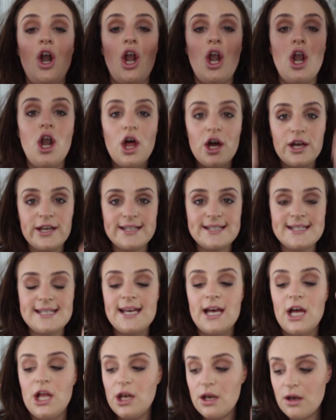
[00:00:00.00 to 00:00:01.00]
Liked
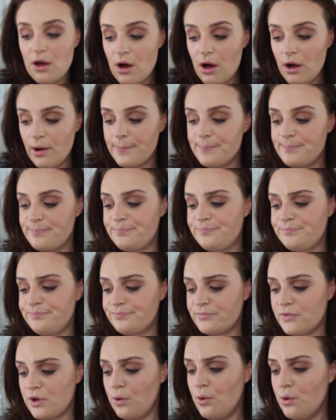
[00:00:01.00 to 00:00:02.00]
it a lot.
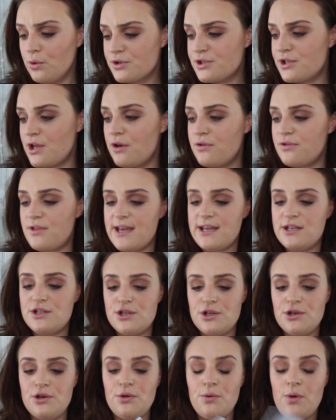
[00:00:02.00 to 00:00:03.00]
Also, they
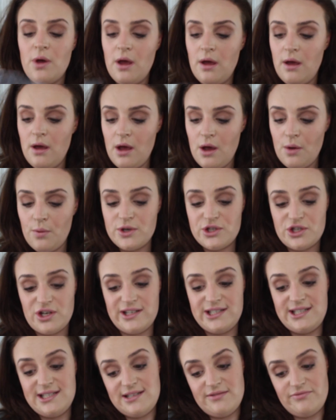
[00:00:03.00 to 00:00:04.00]
do, which
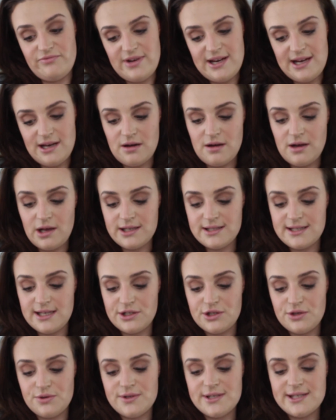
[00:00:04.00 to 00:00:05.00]
I didn't realise.
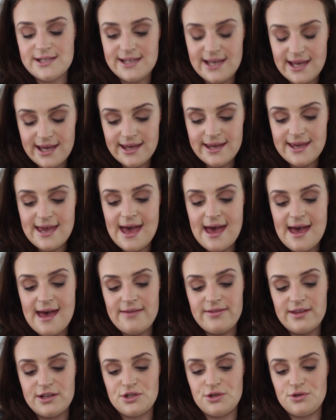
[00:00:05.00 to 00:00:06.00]
They do
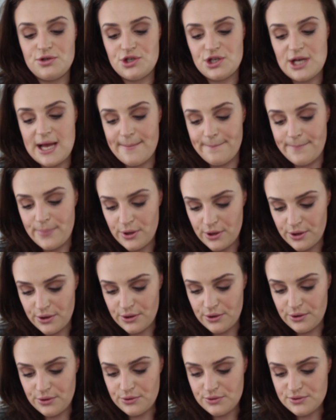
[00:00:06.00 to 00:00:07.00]
skincare, they do
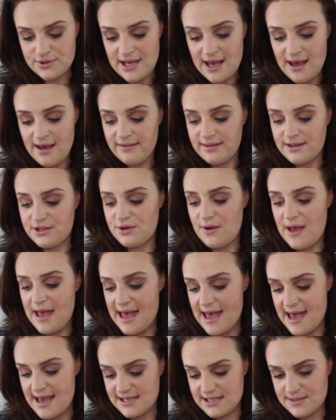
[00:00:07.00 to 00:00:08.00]
shampoos, they do
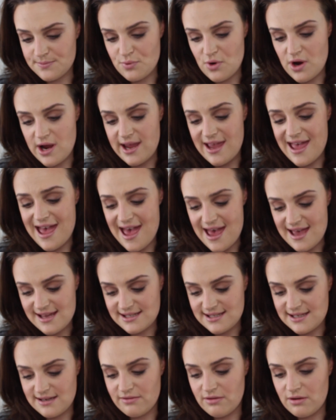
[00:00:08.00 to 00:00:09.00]
hairspray, hair
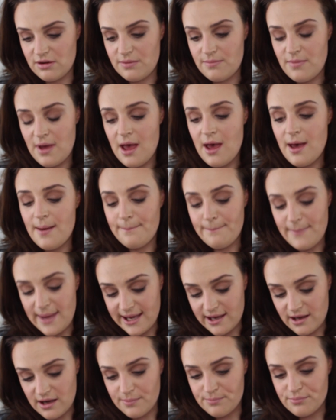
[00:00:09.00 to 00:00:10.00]
serum,
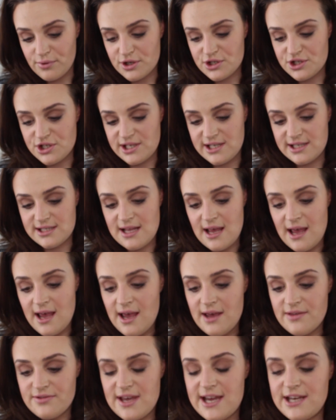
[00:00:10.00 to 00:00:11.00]
makeup brushes,
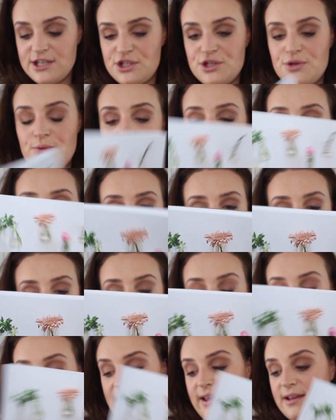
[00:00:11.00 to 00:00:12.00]
they do
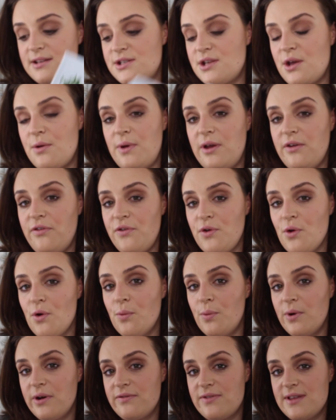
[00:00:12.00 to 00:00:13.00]
everything. So if
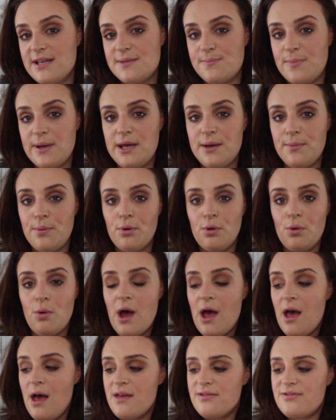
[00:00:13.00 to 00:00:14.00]
you're one of these
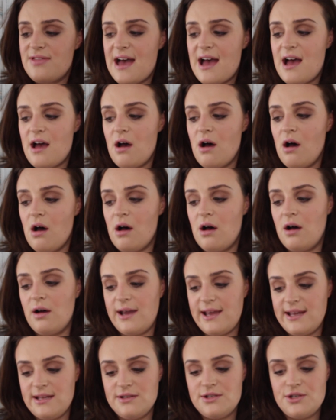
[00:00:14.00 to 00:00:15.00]
people that
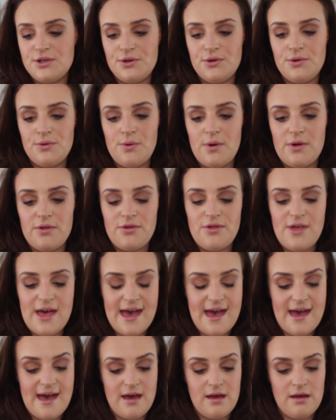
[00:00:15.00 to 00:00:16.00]
are into
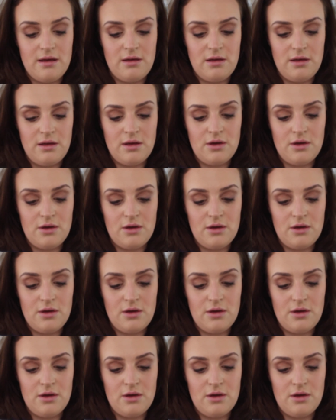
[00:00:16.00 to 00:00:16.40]
their